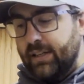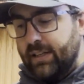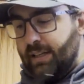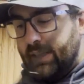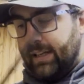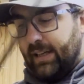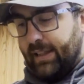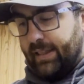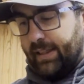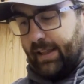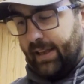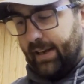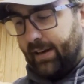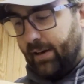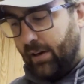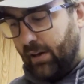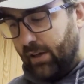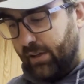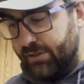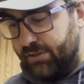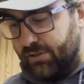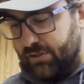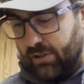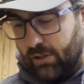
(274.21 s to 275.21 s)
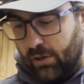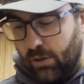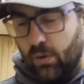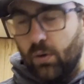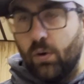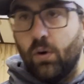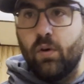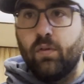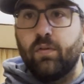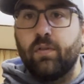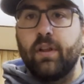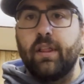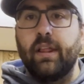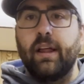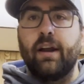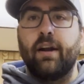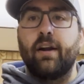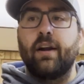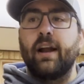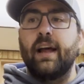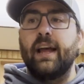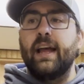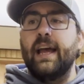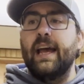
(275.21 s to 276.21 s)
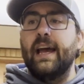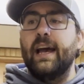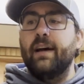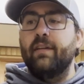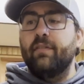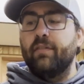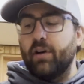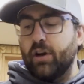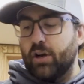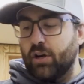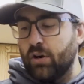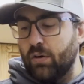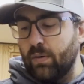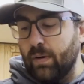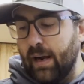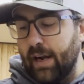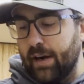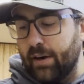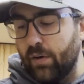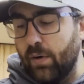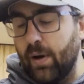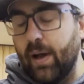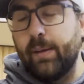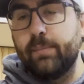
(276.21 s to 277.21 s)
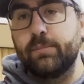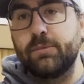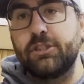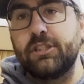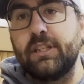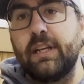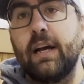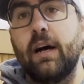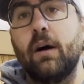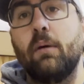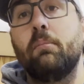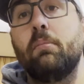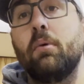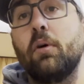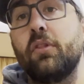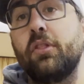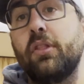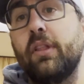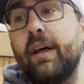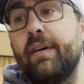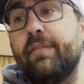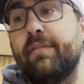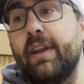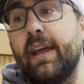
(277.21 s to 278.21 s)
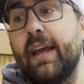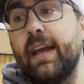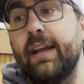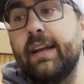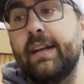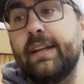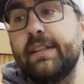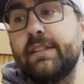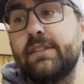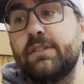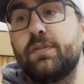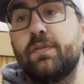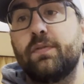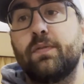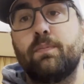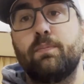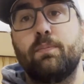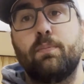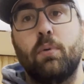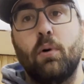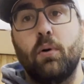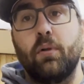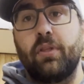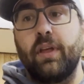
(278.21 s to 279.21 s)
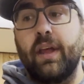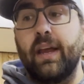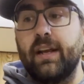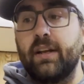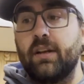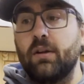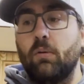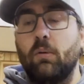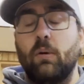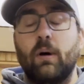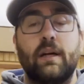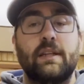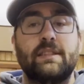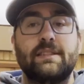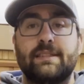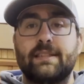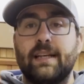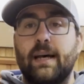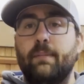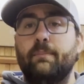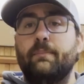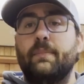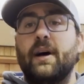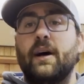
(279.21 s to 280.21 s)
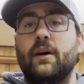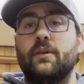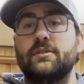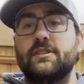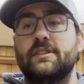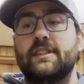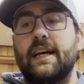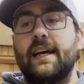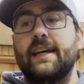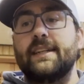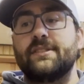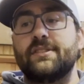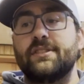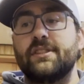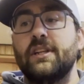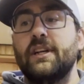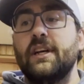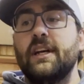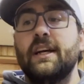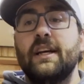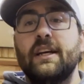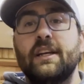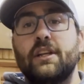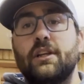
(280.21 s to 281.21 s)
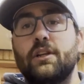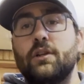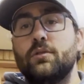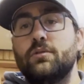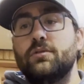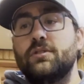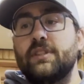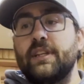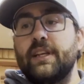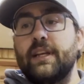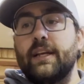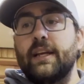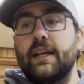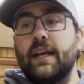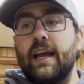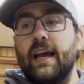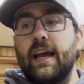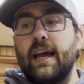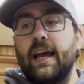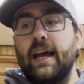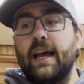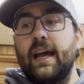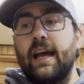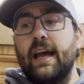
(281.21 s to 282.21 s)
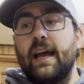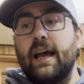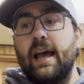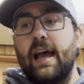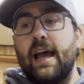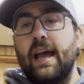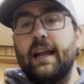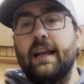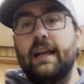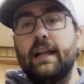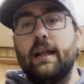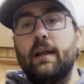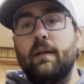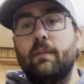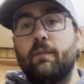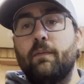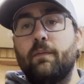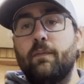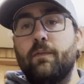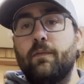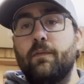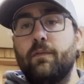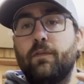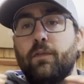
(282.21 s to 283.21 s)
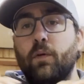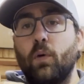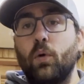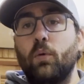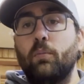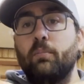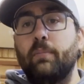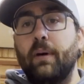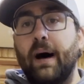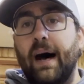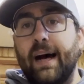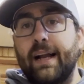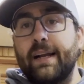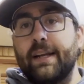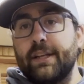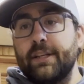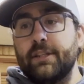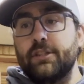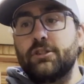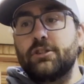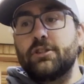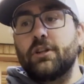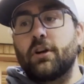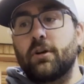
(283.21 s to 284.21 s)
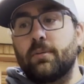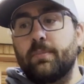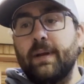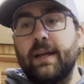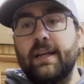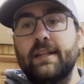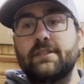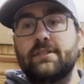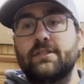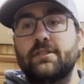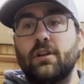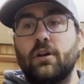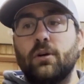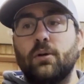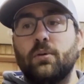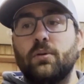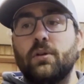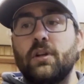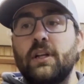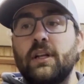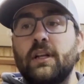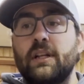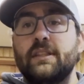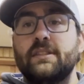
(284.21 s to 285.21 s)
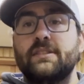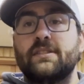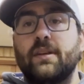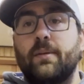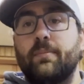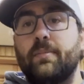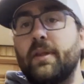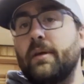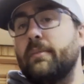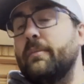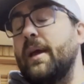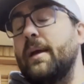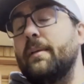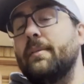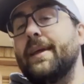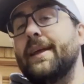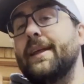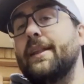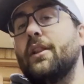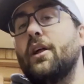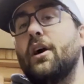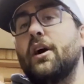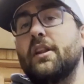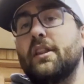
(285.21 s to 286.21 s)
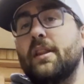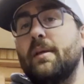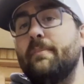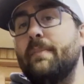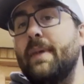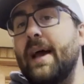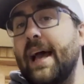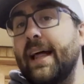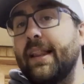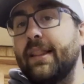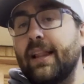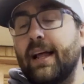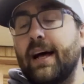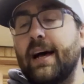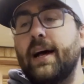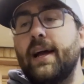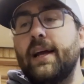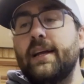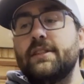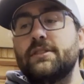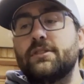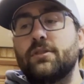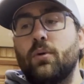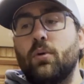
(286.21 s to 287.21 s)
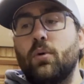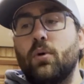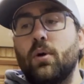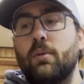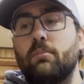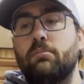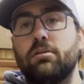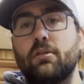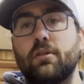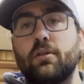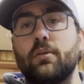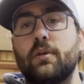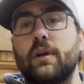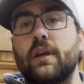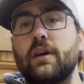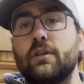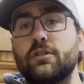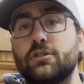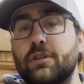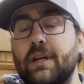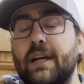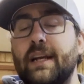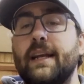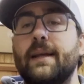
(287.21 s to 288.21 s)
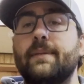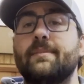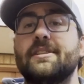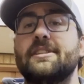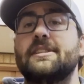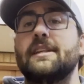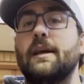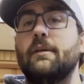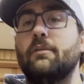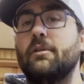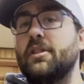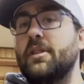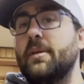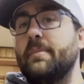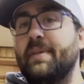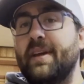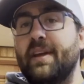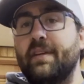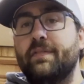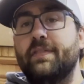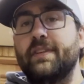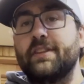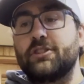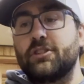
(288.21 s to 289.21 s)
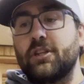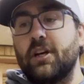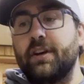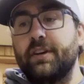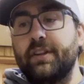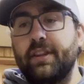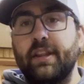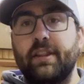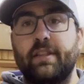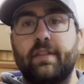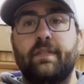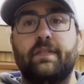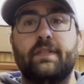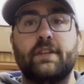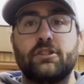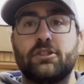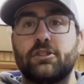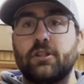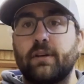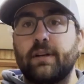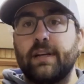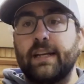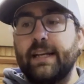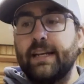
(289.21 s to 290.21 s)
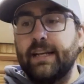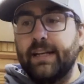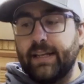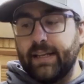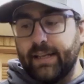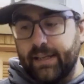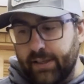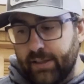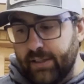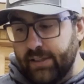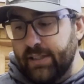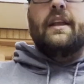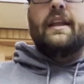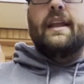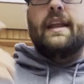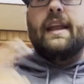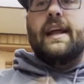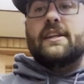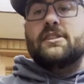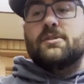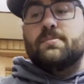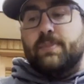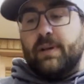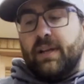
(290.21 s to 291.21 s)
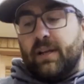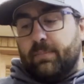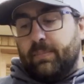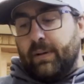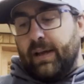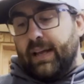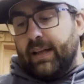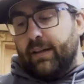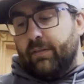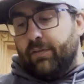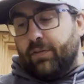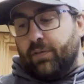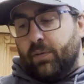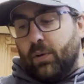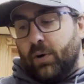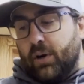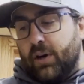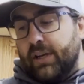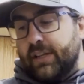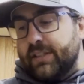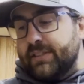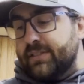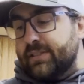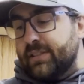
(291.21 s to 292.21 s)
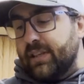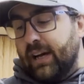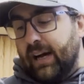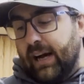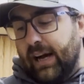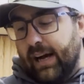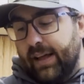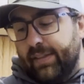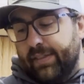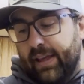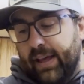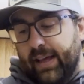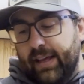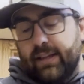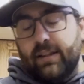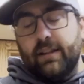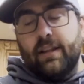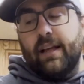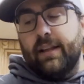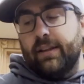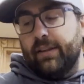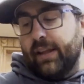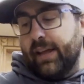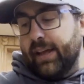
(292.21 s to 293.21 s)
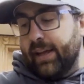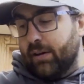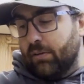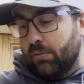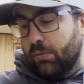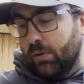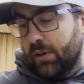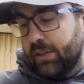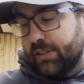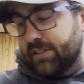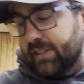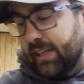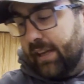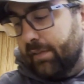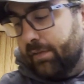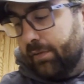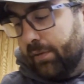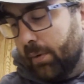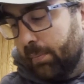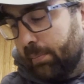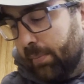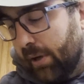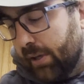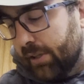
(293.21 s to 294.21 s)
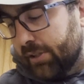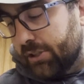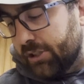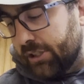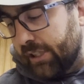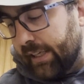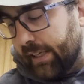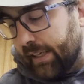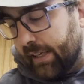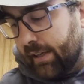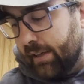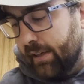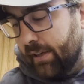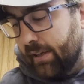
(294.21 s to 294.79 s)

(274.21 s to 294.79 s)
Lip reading: and then also over there I have a Corrado MGL, both left-handed, both 8-1, 10-pound test, using any full-bodied jerkbait, so something maybe along the mat lines or bluegill, trying to imitate what the bait fish are that the fish are eating. The next big bait for us on that inland lake was a football jig.